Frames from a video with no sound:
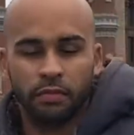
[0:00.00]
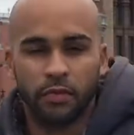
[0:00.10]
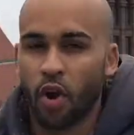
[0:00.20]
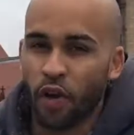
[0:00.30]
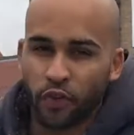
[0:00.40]

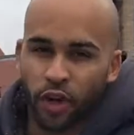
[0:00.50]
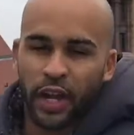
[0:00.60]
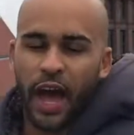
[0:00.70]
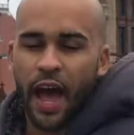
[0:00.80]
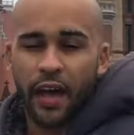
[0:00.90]
or if you're a
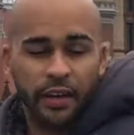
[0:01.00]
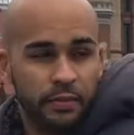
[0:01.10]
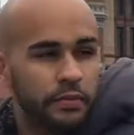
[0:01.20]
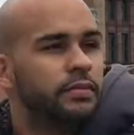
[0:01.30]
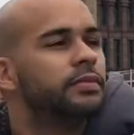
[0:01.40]
guy,
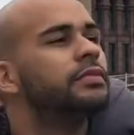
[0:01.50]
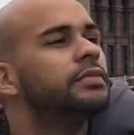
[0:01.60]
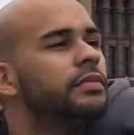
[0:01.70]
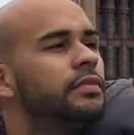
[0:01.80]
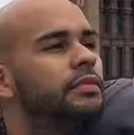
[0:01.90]

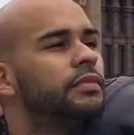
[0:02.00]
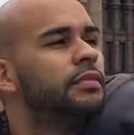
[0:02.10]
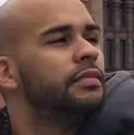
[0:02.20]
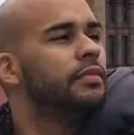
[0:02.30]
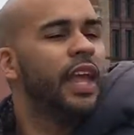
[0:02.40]

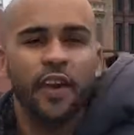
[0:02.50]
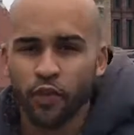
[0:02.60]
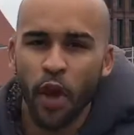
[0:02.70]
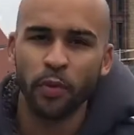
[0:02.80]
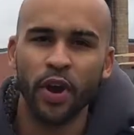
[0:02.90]
even
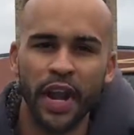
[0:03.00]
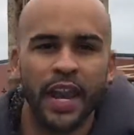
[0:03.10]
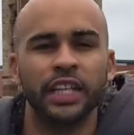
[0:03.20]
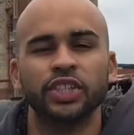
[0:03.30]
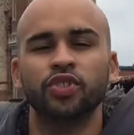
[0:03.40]
though I'm great at
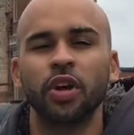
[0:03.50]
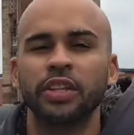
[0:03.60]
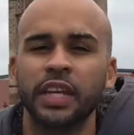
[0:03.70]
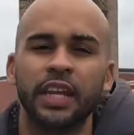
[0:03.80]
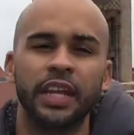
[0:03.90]

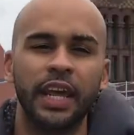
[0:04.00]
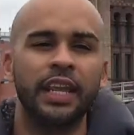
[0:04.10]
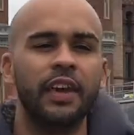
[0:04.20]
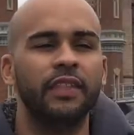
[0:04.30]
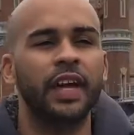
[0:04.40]
instructing
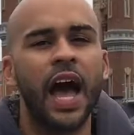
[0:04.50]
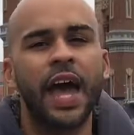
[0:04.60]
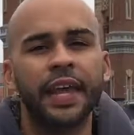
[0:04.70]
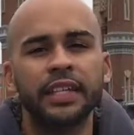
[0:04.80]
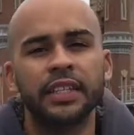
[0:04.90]
and giving
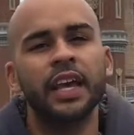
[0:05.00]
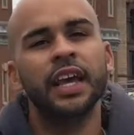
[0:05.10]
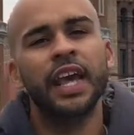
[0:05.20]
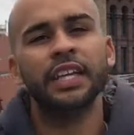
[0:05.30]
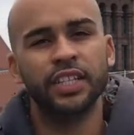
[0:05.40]
guidance,
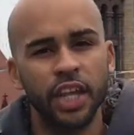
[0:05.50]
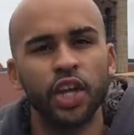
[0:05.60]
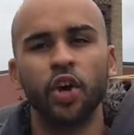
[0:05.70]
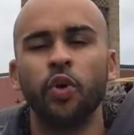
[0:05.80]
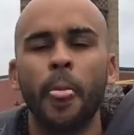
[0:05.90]
it's
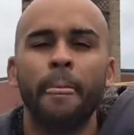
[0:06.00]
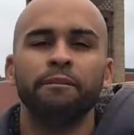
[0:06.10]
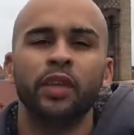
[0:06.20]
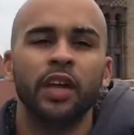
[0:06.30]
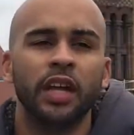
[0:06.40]
still,
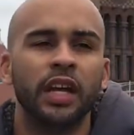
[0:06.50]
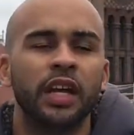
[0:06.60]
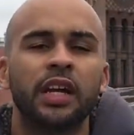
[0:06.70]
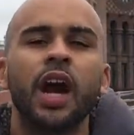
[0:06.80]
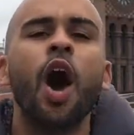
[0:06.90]

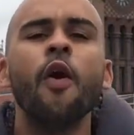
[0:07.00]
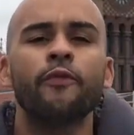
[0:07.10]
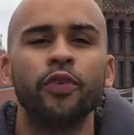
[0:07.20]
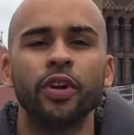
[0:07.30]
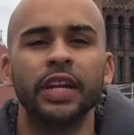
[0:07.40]

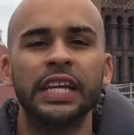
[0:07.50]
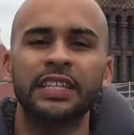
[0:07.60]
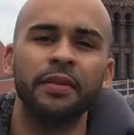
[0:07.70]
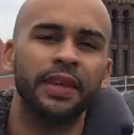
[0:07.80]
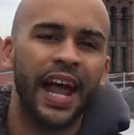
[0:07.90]
comfort is
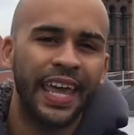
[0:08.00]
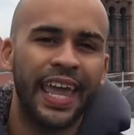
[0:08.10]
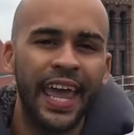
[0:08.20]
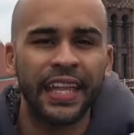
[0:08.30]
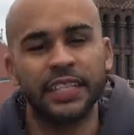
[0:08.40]
something I
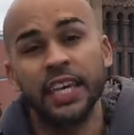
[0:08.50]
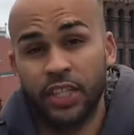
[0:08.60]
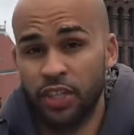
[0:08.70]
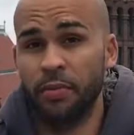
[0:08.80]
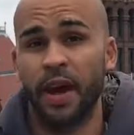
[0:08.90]
can't teach
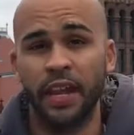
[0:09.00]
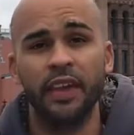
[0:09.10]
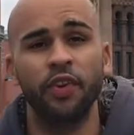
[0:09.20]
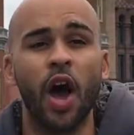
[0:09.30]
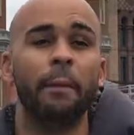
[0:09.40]
somebody,
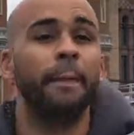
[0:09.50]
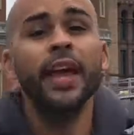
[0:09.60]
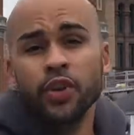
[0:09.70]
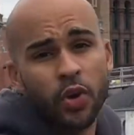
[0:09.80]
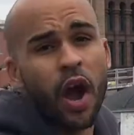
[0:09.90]
even though I
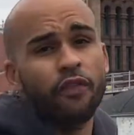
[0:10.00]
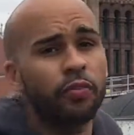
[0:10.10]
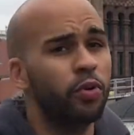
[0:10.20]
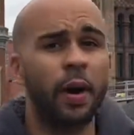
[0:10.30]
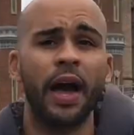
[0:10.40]
make you
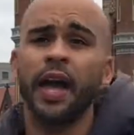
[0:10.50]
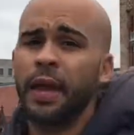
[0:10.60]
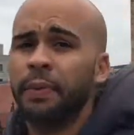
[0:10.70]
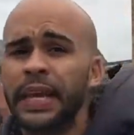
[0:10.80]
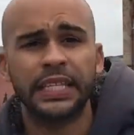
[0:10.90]
comfortable by
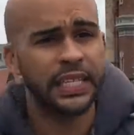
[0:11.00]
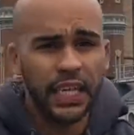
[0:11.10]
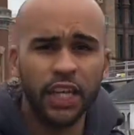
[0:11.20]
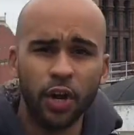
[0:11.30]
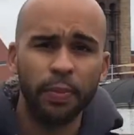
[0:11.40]
being
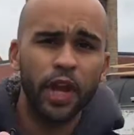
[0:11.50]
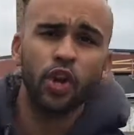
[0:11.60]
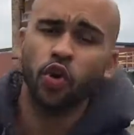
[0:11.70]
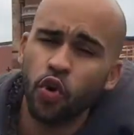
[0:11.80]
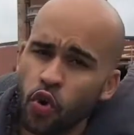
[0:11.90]
silly or being
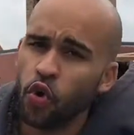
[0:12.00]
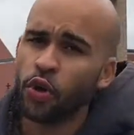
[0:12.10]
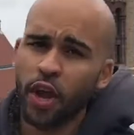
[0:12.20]
cool and